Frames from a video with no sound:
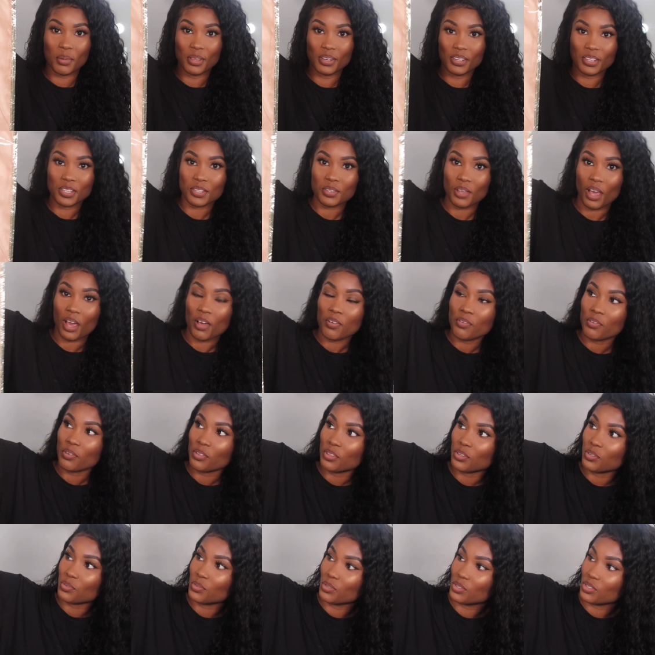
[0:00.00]
in. This, I
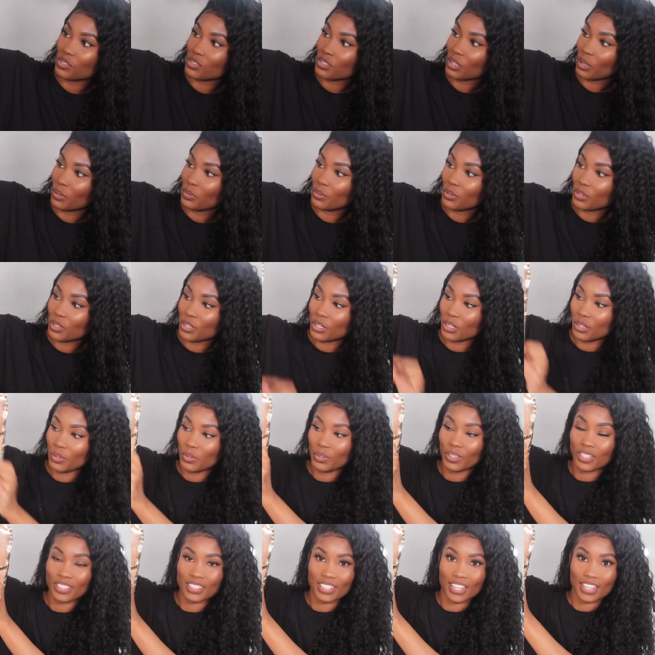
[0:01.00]
thought this was so
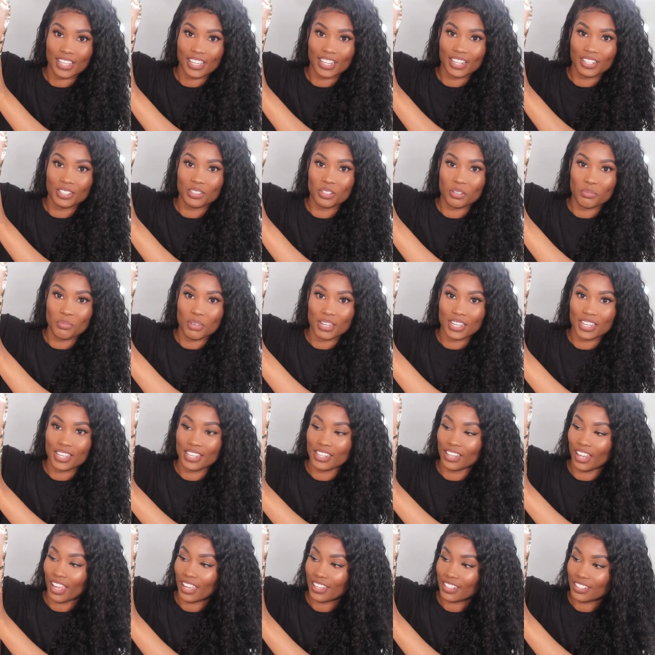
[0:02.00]
cute. It's like a little
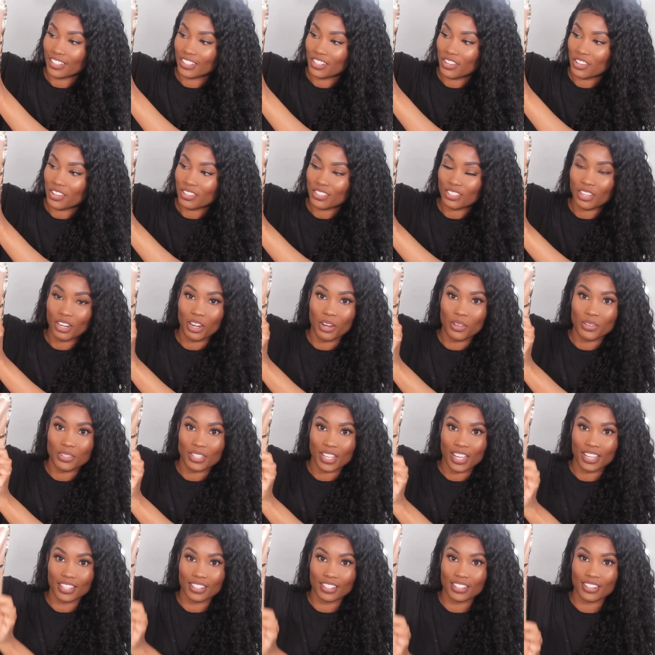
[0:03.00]
mini, like, you know, those clothes
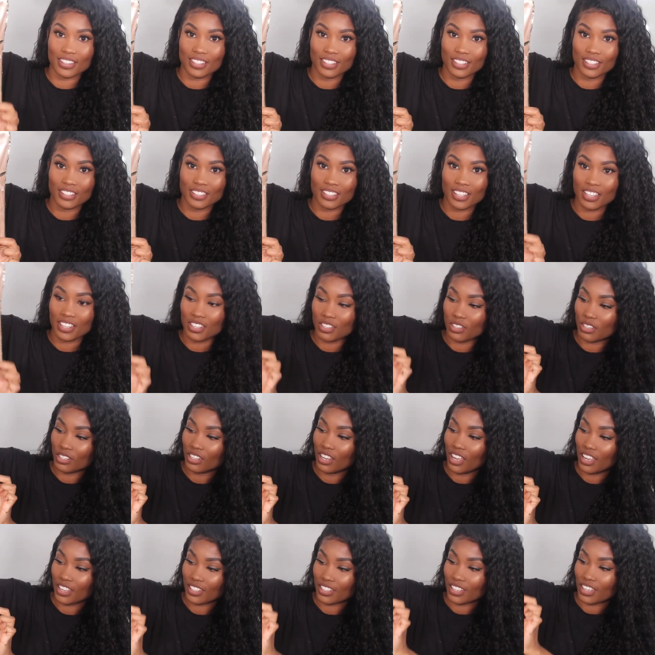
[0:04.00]
hanger things that you
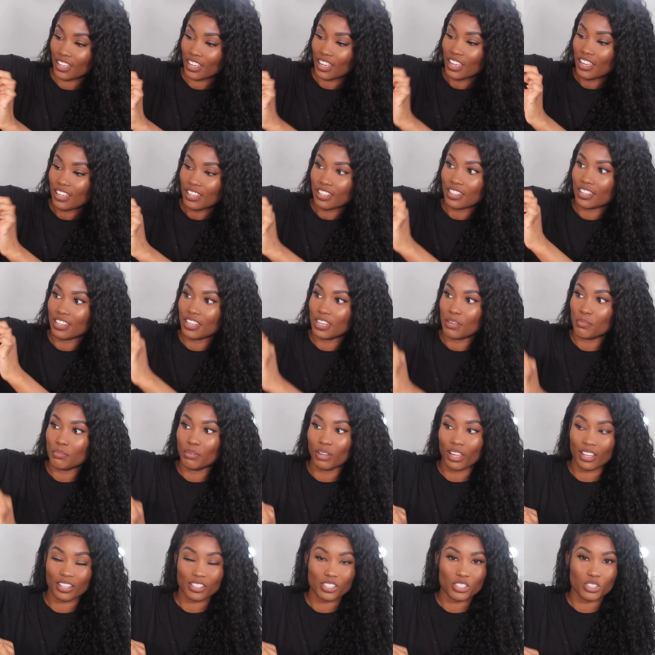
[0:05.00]
like keep
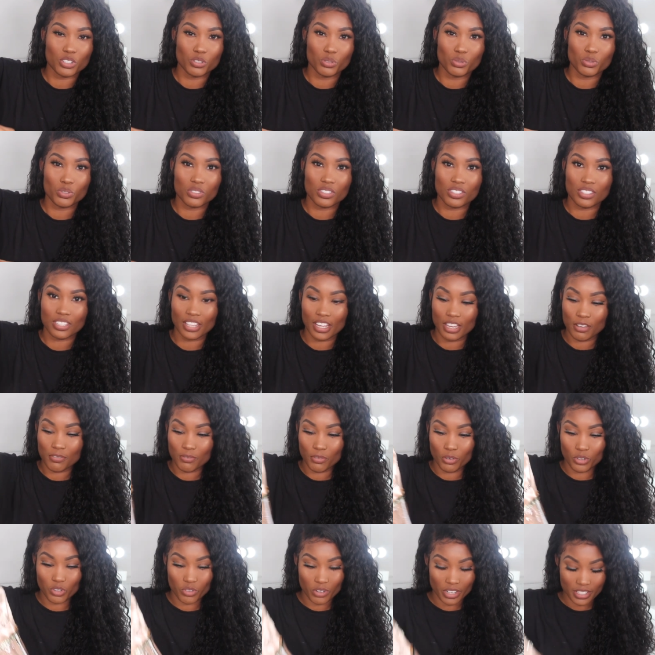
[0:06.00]
like suits
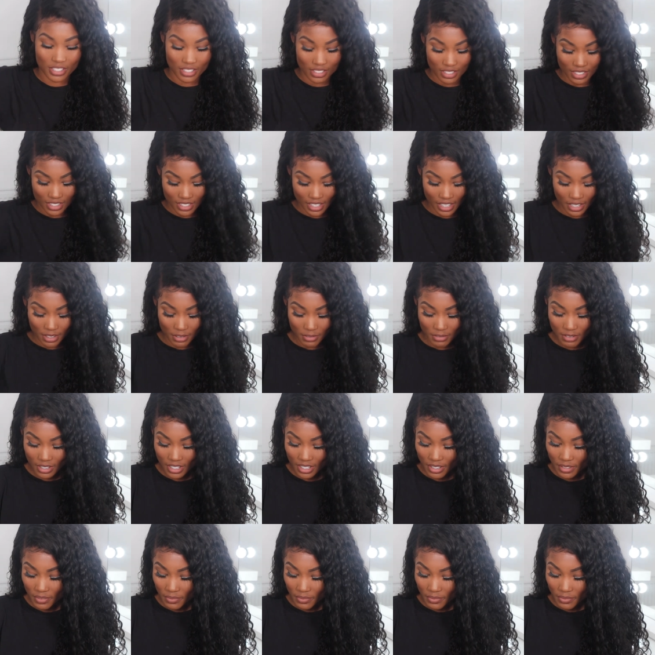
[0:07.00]
safe or dresses safe.